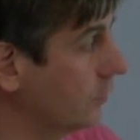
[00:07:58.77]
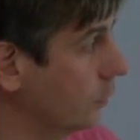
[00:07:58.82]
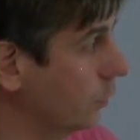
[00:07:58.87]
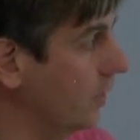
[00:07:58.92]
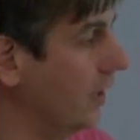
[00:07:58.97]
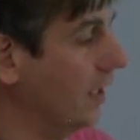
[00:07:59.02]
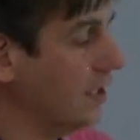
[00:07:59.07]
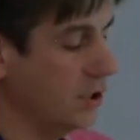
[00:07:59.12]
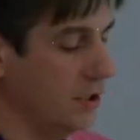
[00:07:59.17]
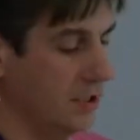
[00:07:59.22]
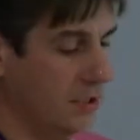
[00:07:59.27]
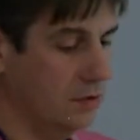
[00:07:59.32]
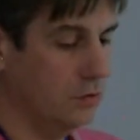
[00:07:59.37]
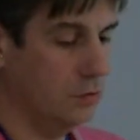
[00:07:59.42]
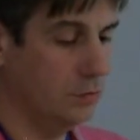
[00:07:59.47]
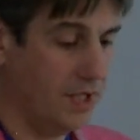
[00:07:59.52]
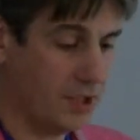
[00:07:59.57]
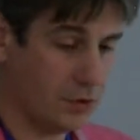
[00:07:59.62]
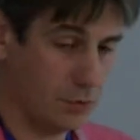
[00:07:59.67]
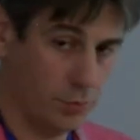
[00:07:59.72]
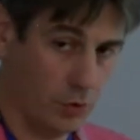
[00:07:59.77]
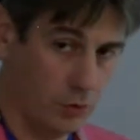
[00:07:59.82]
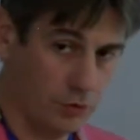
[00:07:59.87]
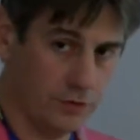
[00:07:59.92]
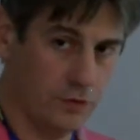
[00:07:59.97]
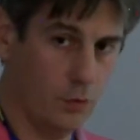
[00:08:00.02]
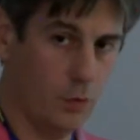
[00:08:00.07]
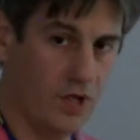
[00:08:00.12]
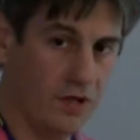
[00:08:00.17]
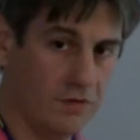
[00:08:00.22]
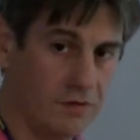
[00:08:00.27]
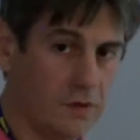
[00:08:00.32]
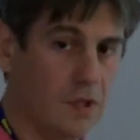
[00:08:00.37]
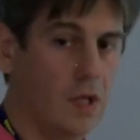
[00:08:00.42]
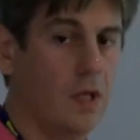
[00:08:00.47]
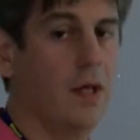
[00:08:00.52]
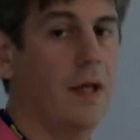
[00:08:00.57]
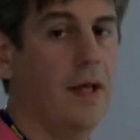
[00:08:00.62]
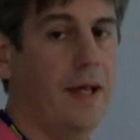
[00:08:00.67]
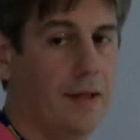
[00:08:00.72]
So we actually need to measure both the waves
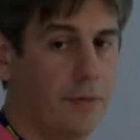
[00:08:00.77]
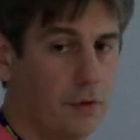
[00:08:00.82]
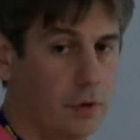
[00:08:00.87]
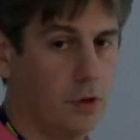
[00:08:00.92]
and the